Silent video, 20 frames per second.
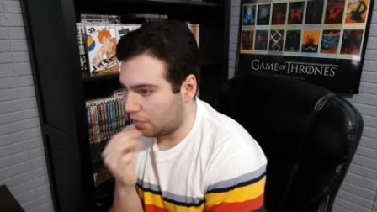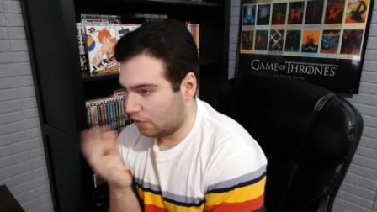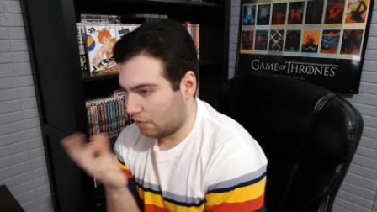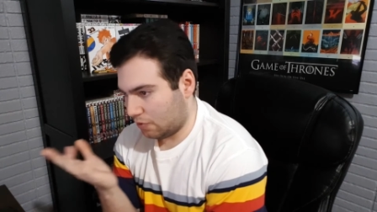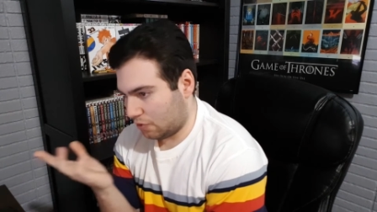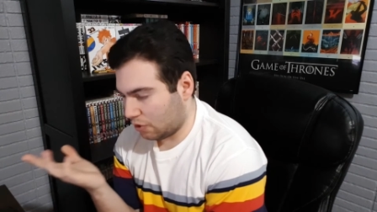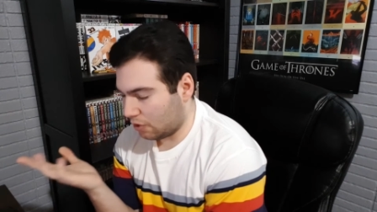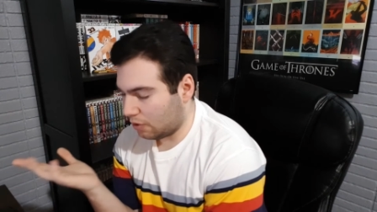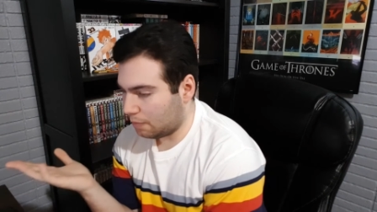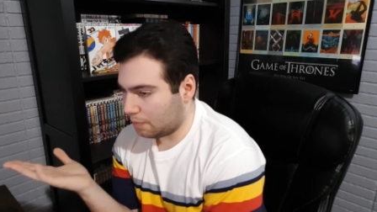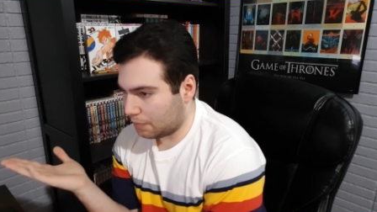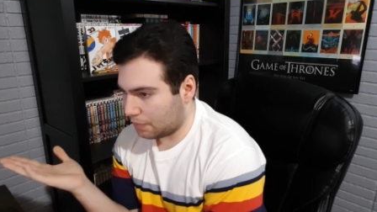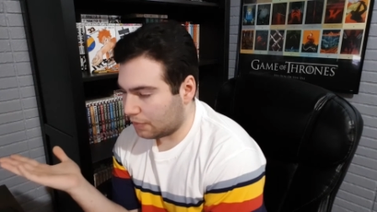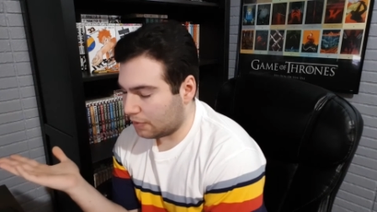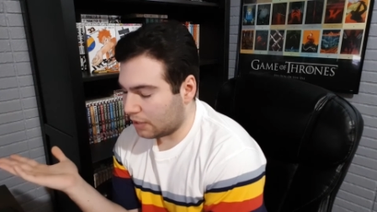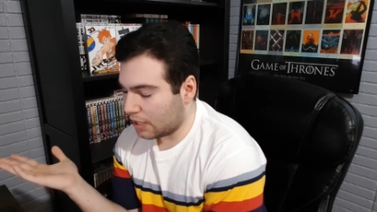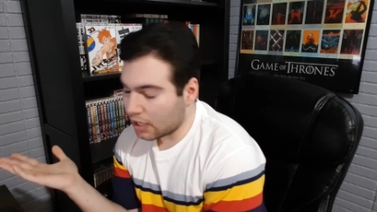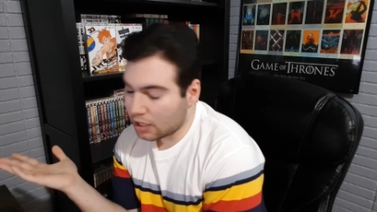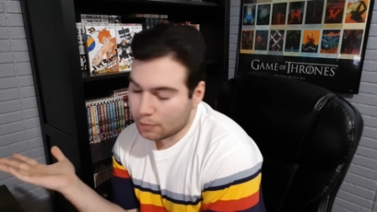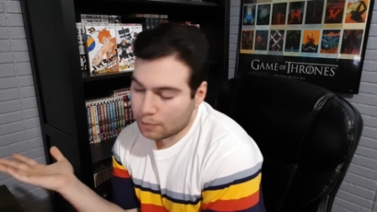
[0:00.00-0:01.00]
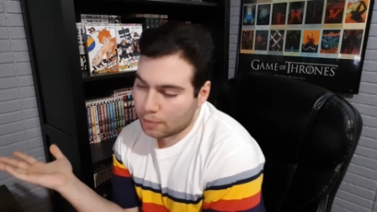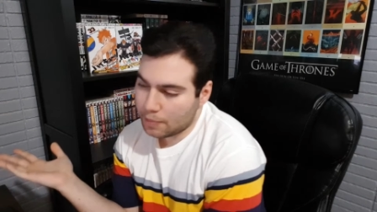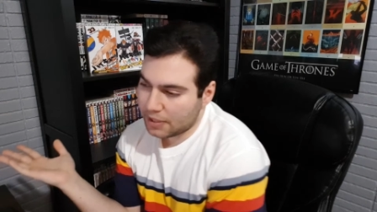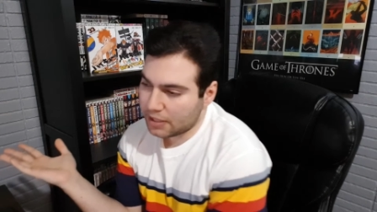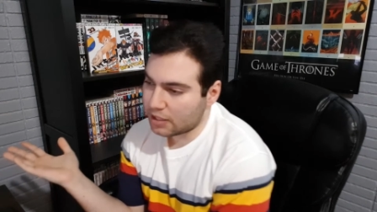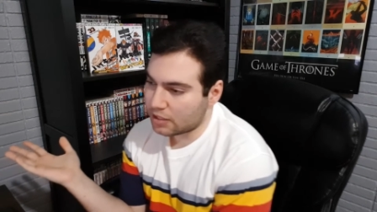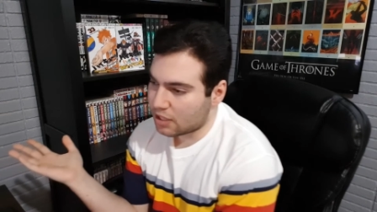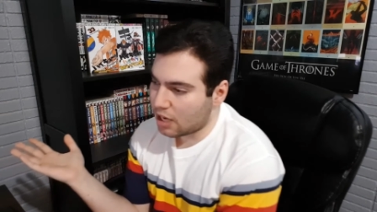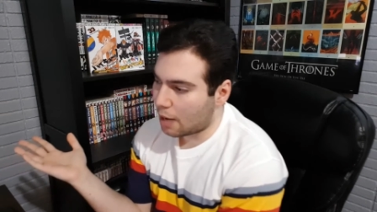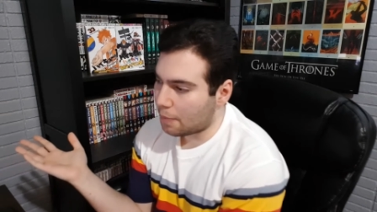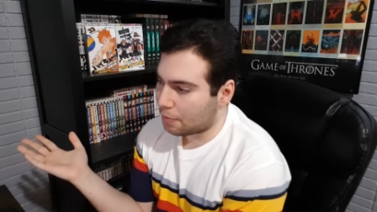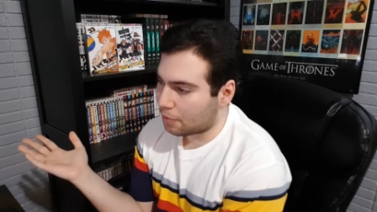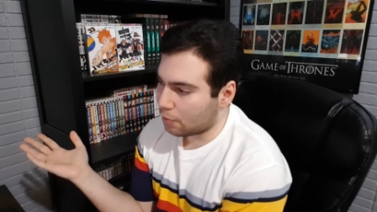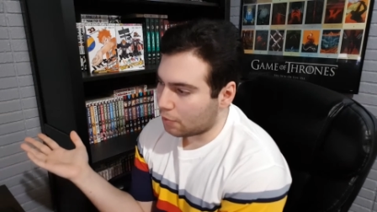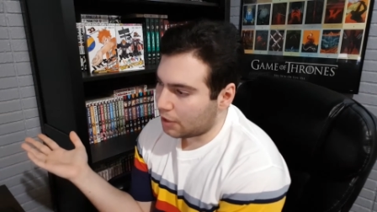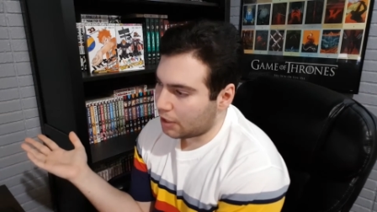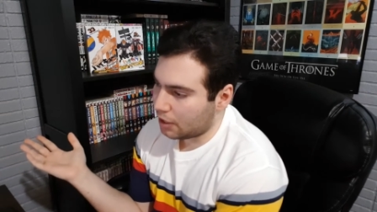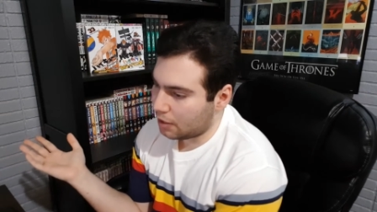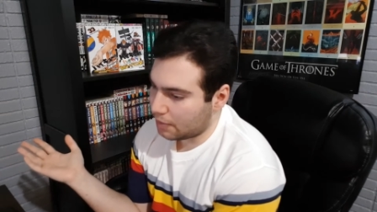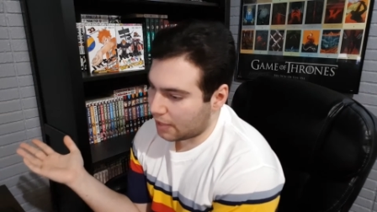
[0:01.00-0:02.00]
So Nekoma being the top
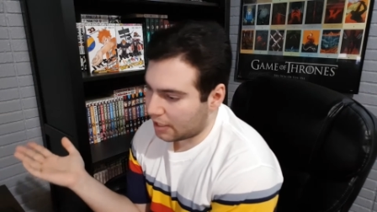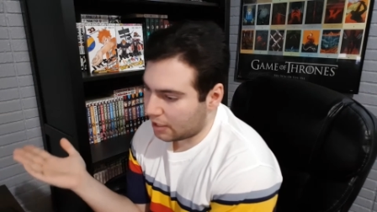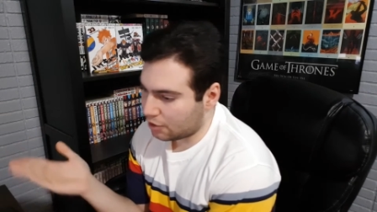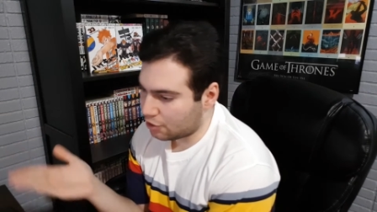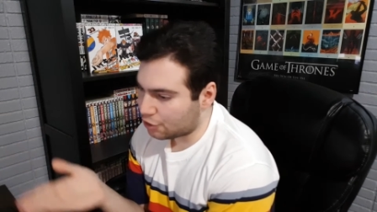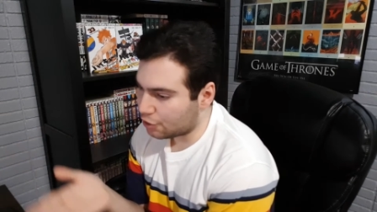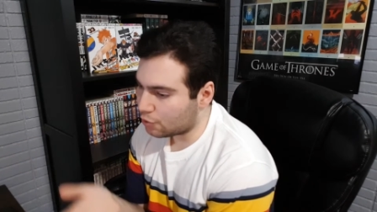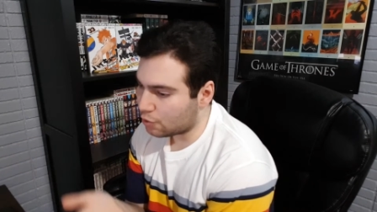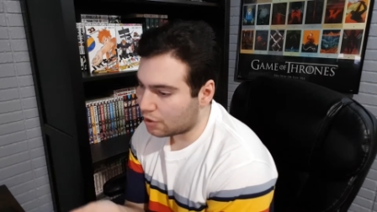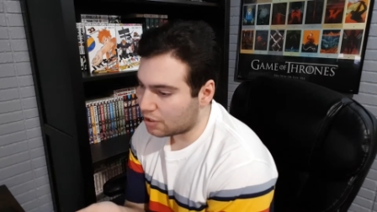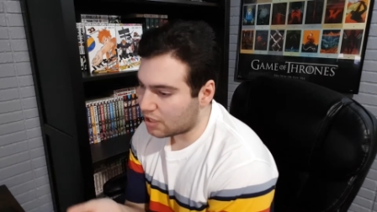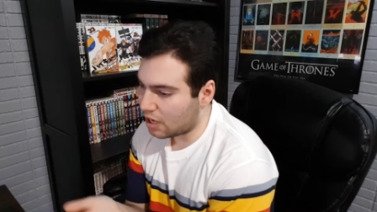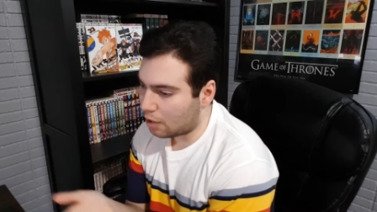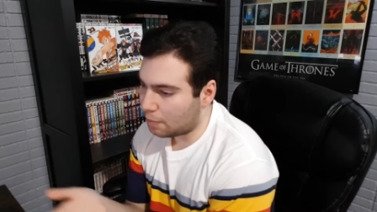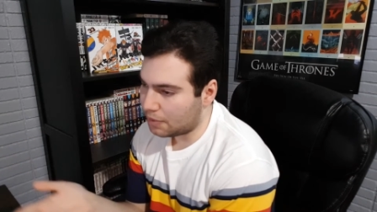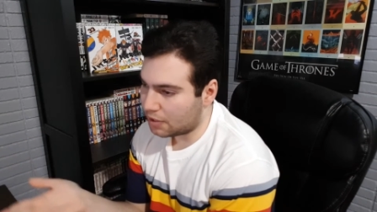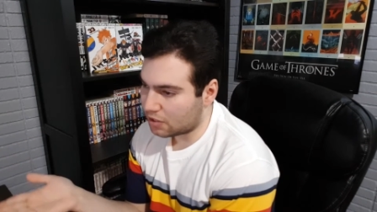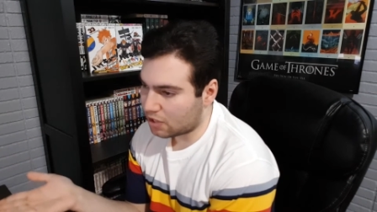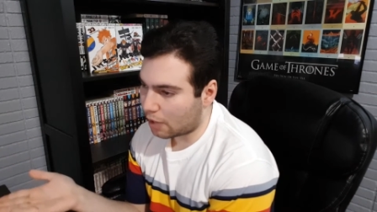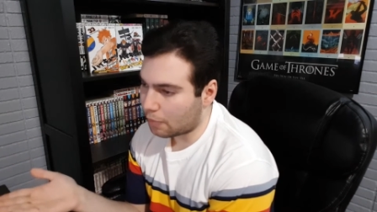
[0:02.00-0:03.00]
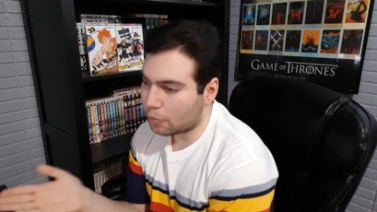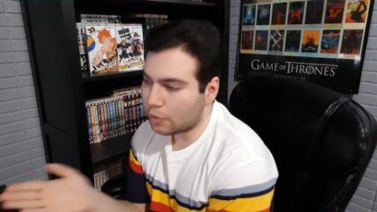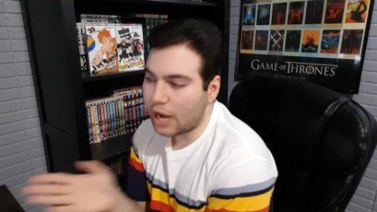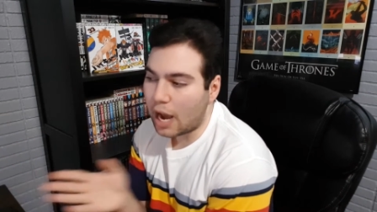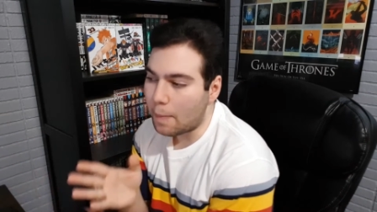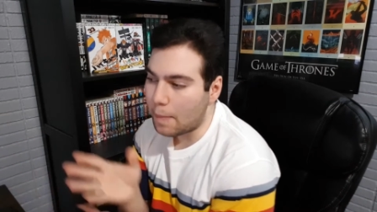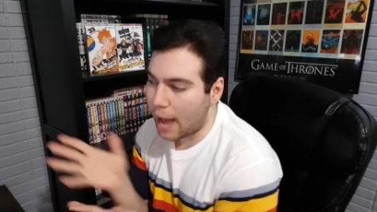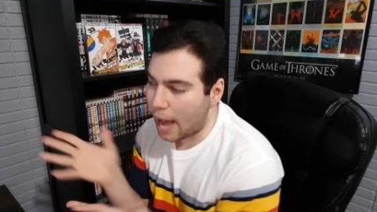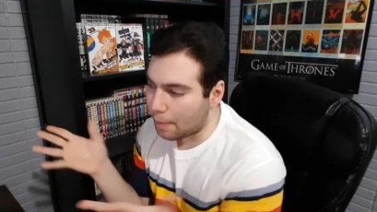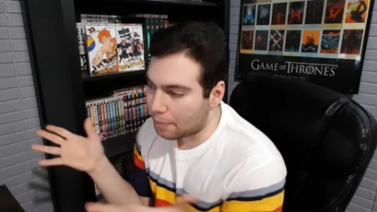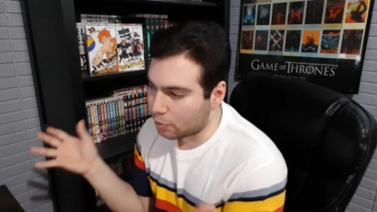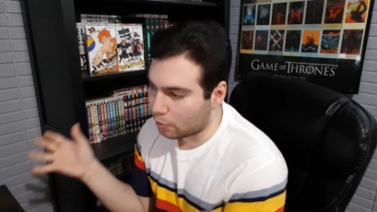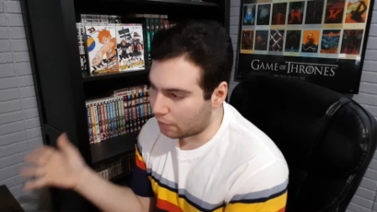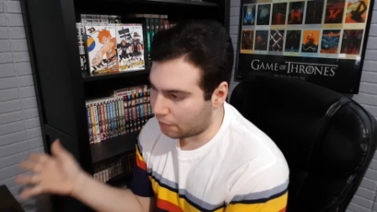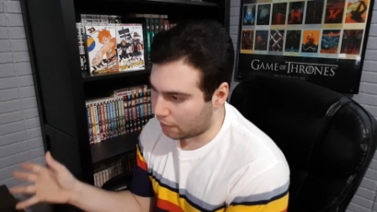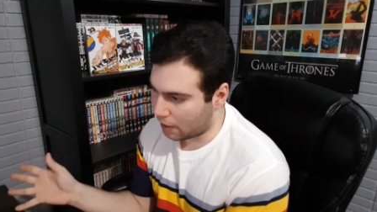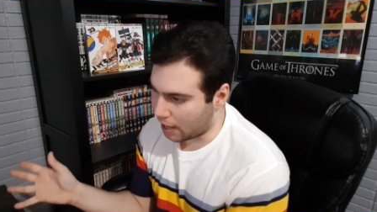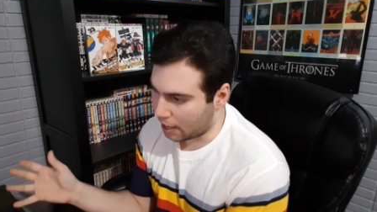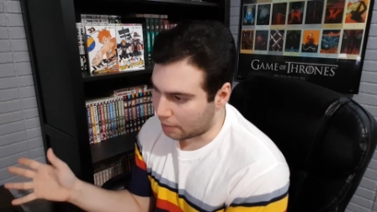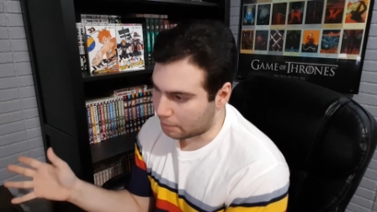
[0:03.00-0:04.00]
three and Shiratori's album in the top three, I'm happy
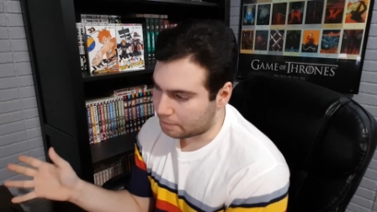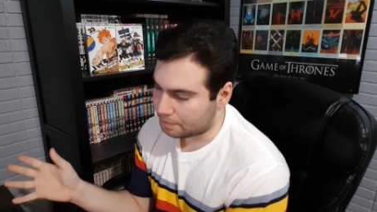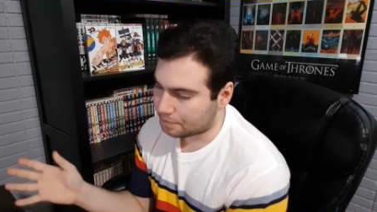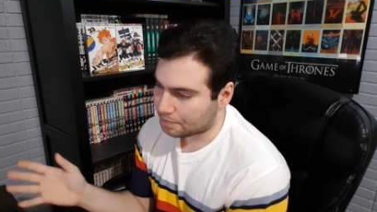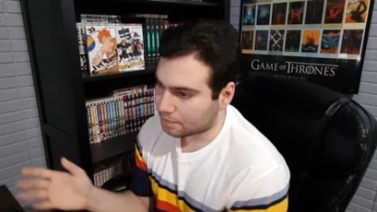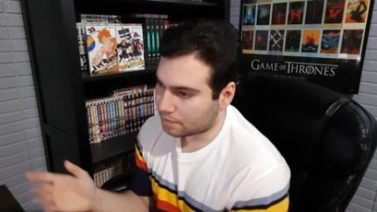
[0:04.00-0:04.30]
with that.